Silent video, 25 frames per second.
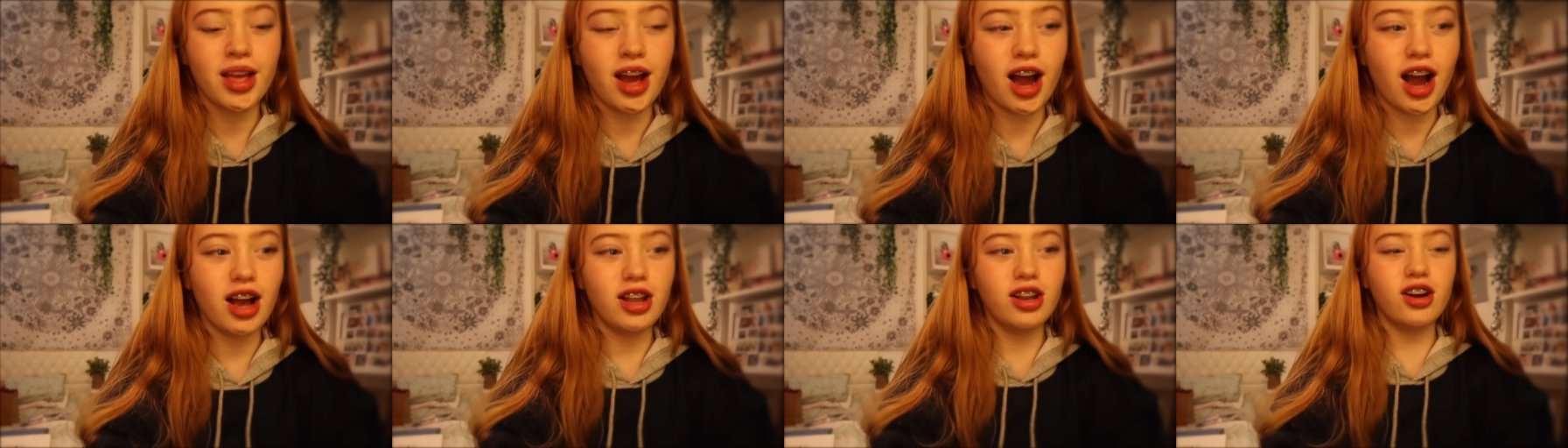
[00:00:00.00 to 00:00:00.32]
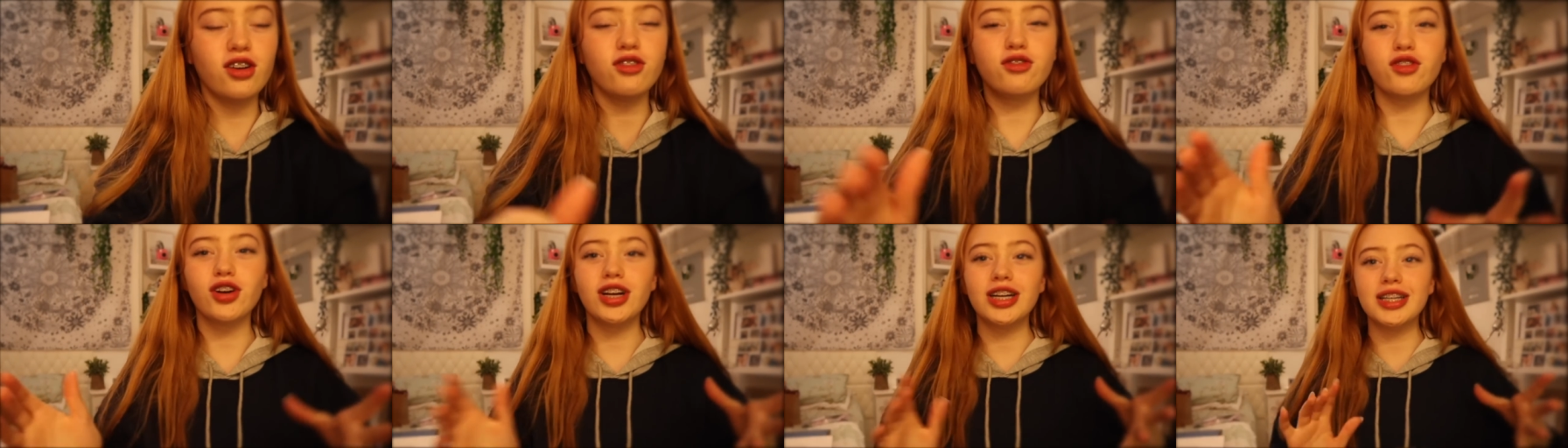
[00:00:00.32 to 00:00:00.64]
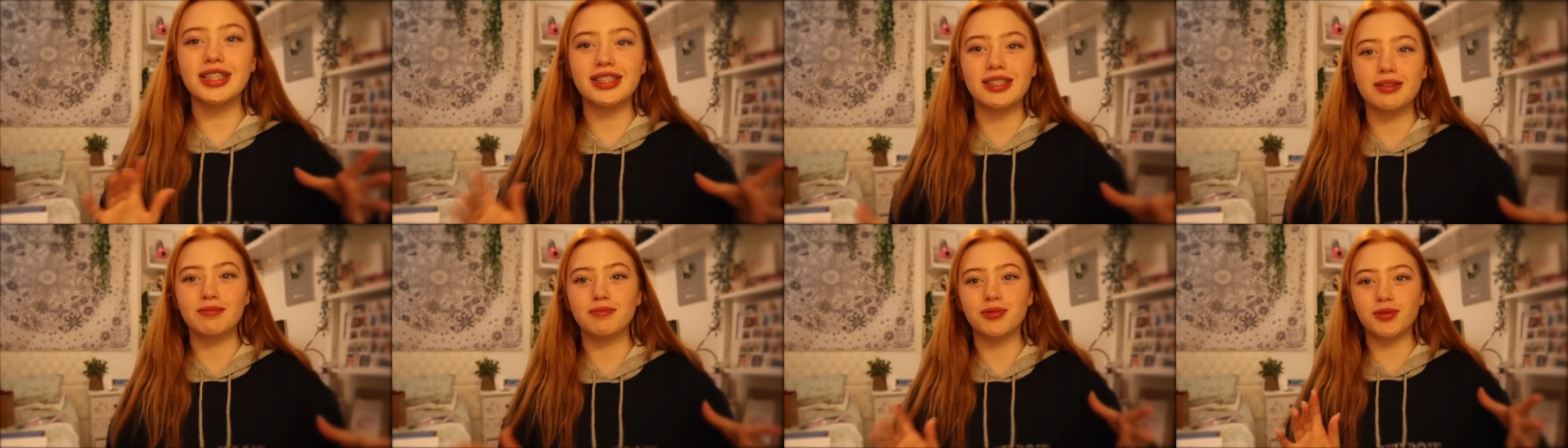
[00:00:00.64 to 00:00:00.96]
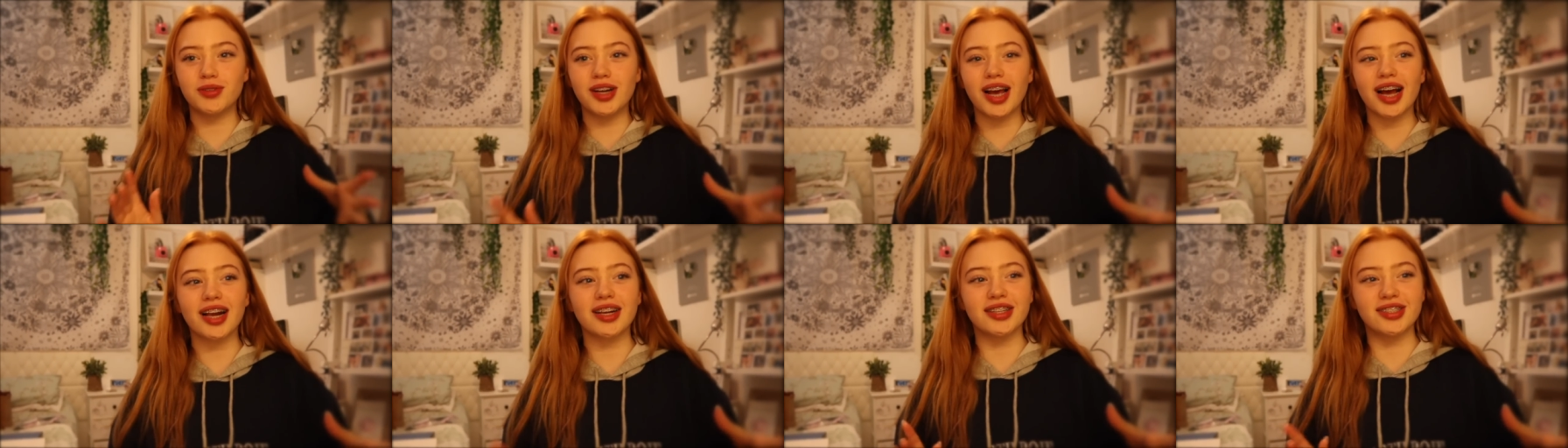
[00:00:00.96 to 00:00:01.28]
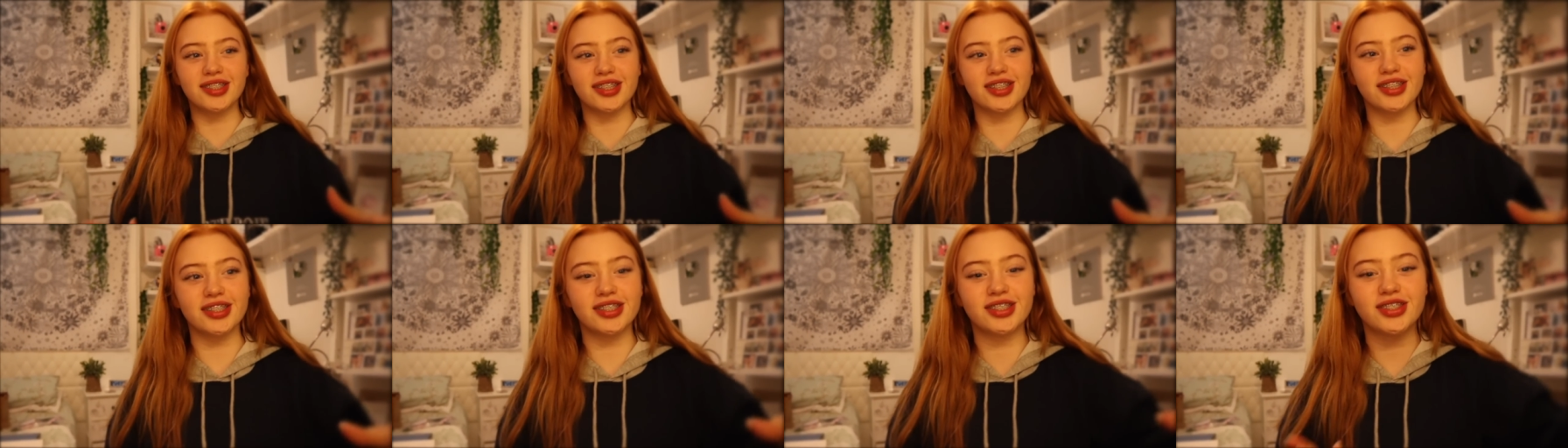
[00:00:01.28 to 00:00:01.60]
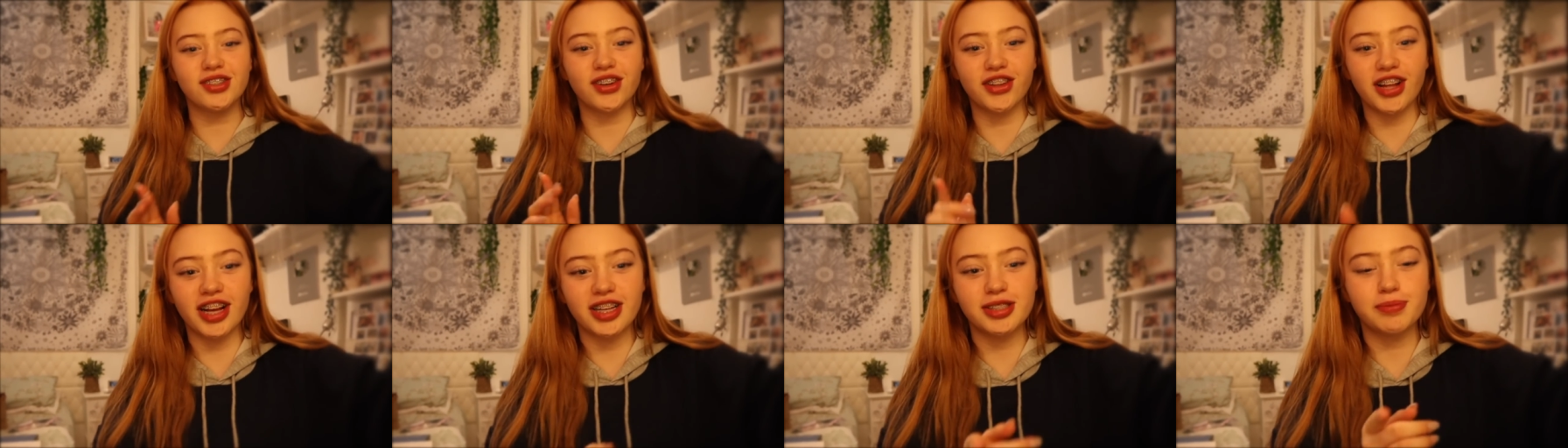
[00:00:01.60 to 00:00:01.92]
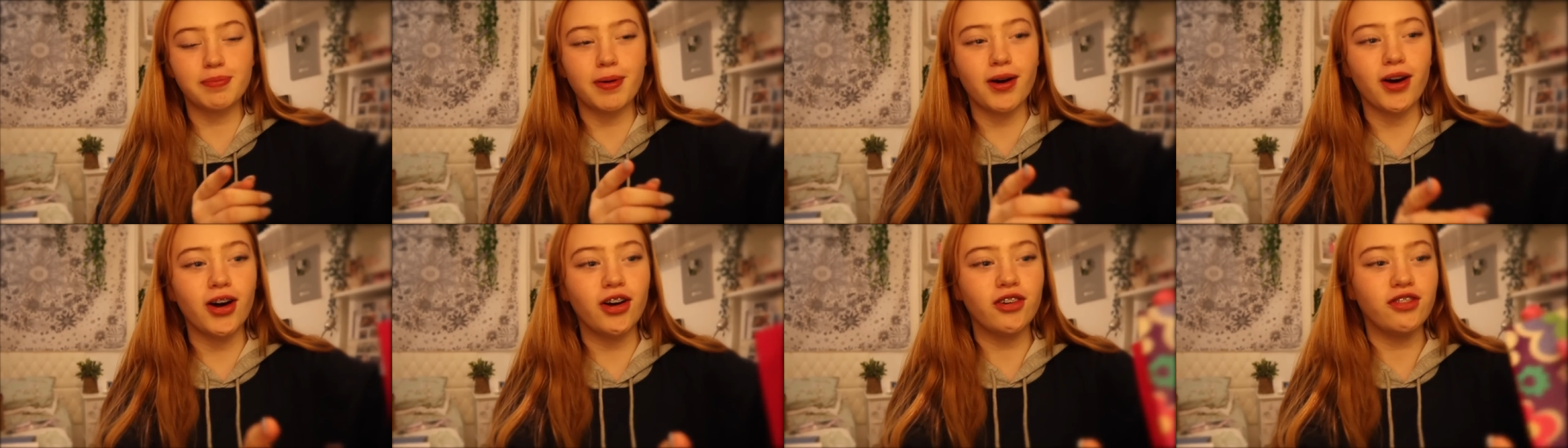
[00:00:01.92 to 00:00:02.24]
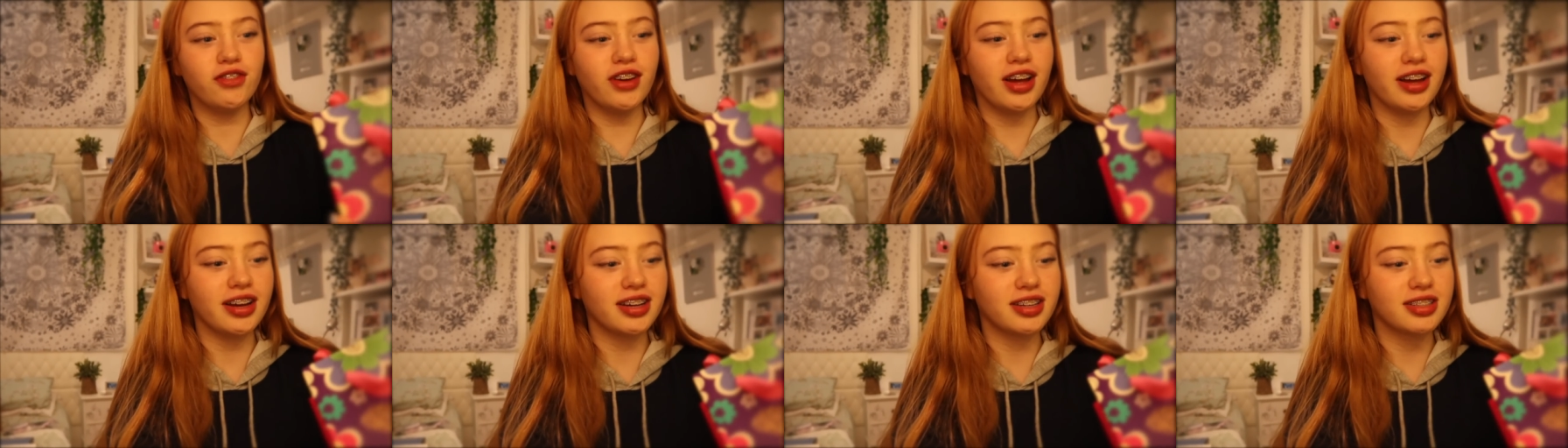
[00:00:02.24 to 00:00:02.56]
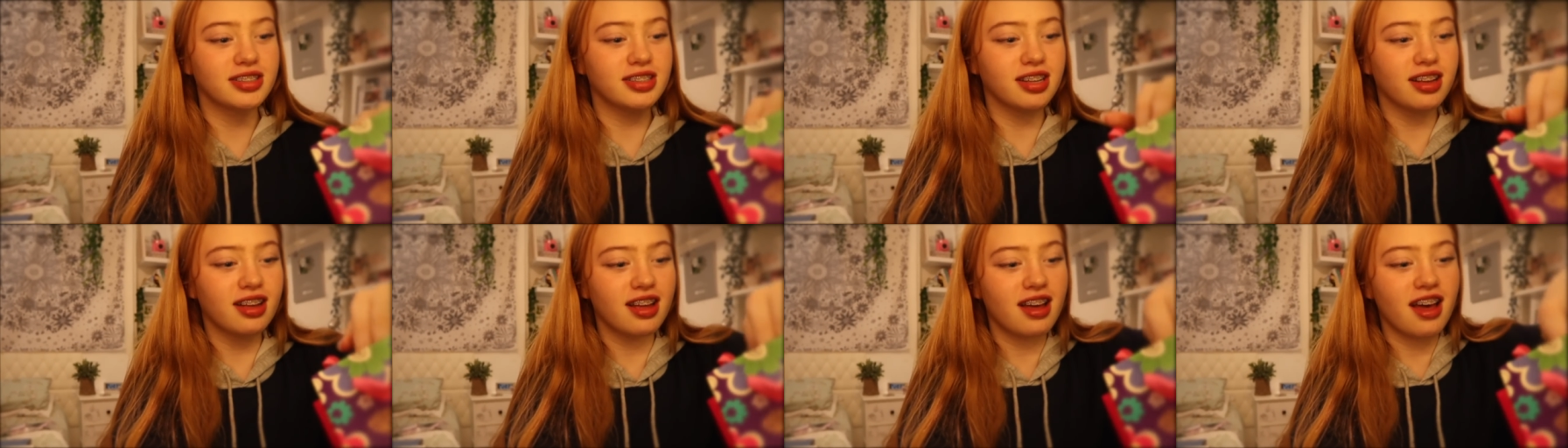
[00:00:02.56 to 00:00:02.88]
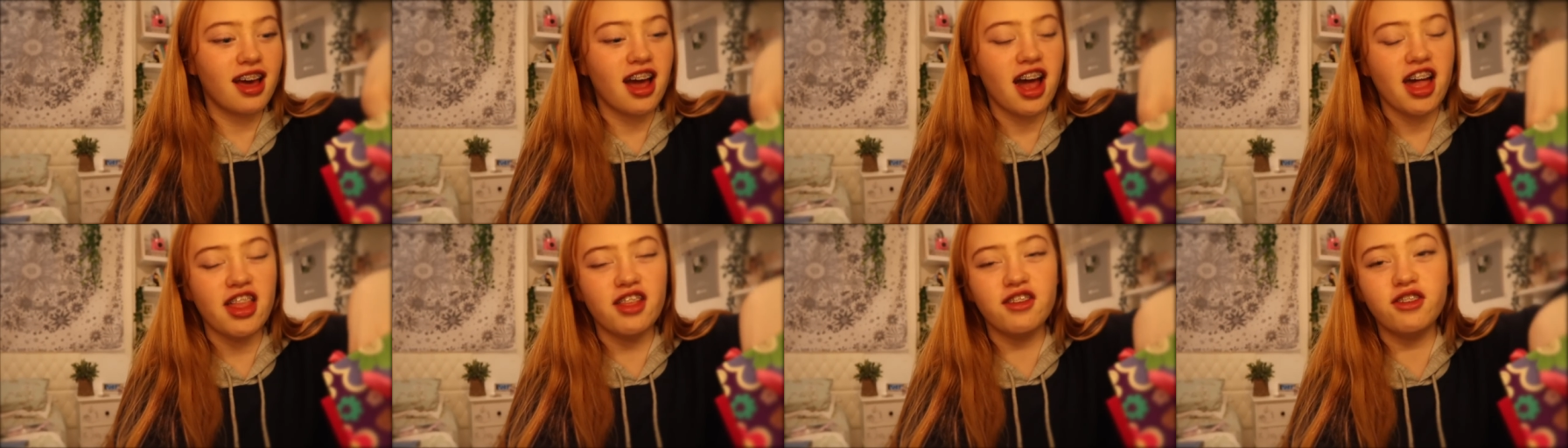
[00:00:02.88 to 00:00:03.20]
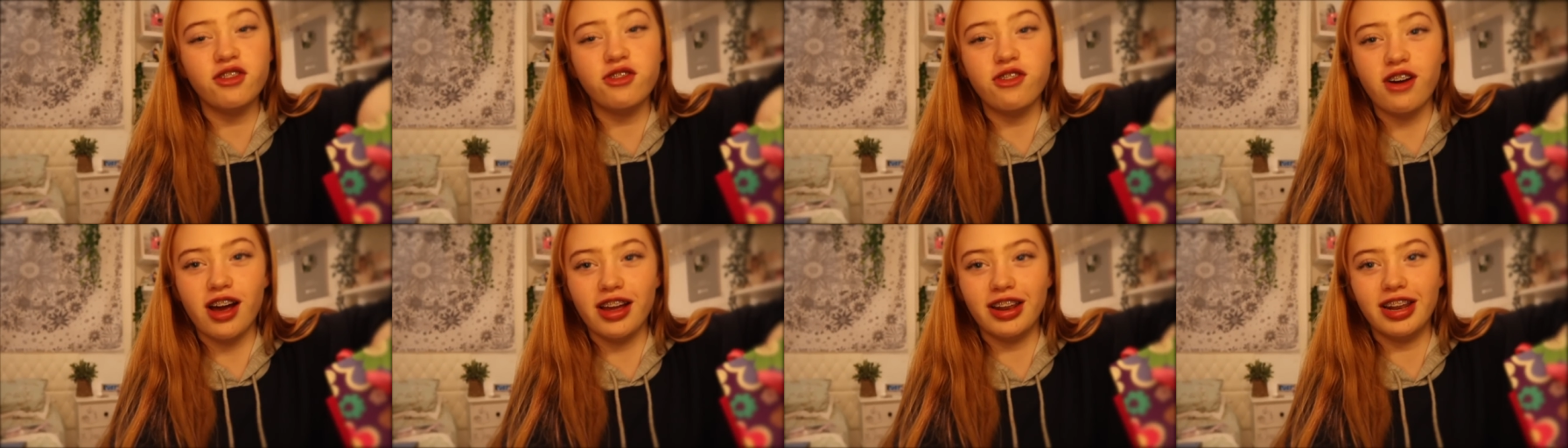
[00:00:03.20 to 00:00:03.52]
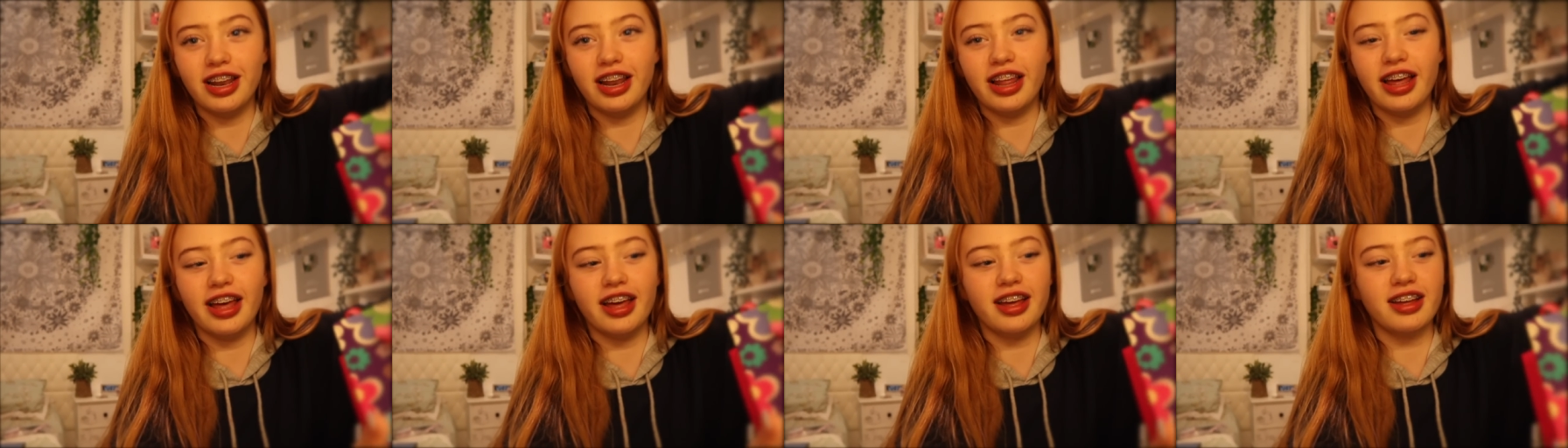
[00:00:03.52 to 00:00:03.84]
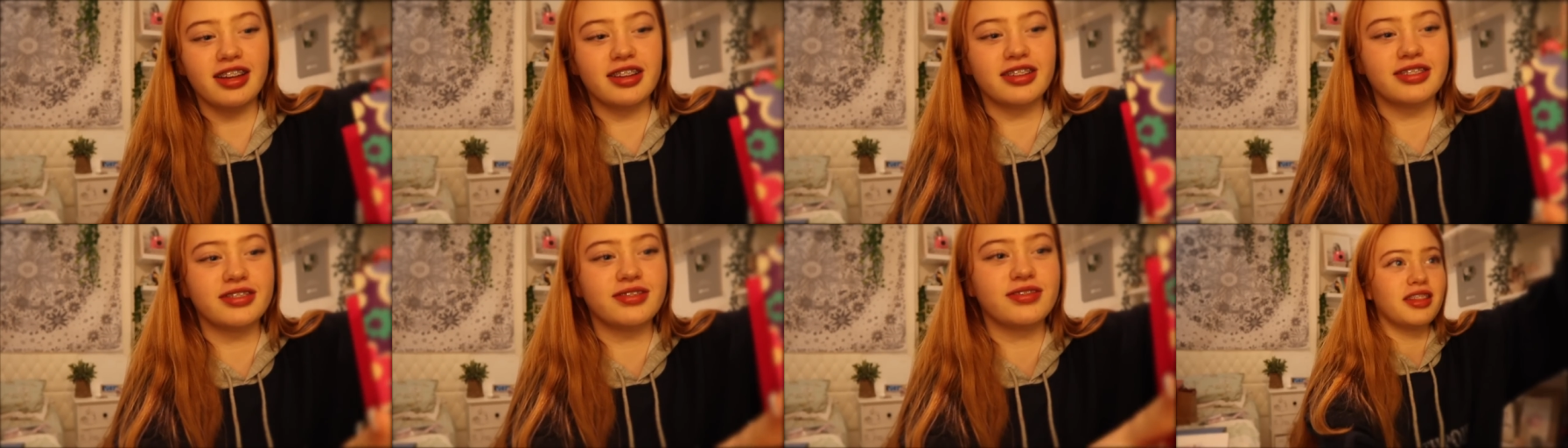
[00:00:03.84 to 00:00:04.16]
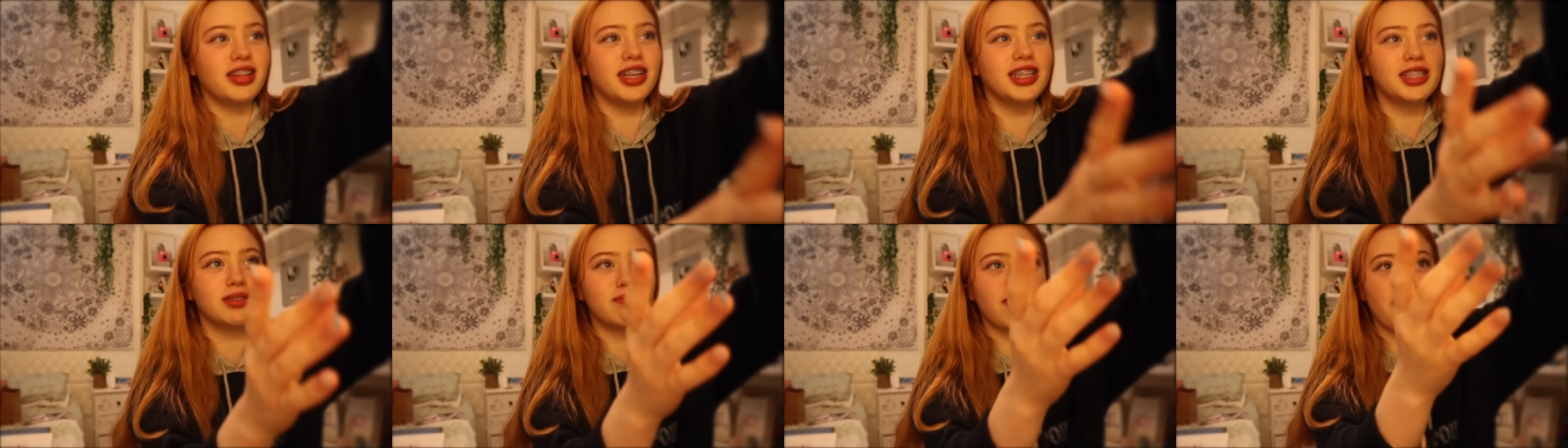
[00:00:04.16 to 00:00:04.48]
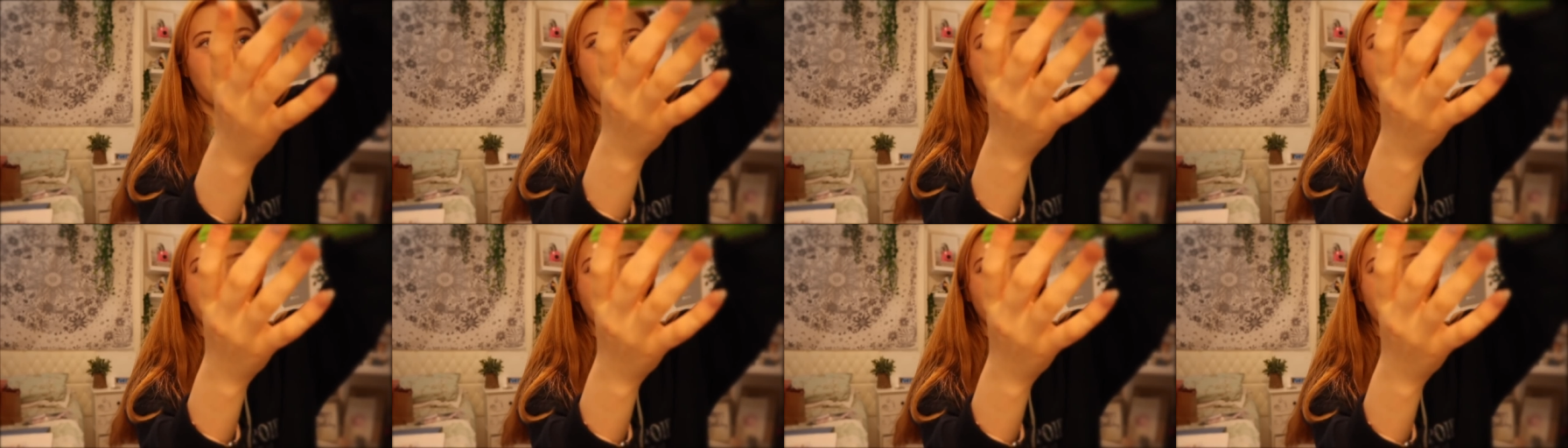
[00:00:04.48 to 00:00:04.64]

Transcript: I love really simple necklaces, so that's perfect. And then finally, these are my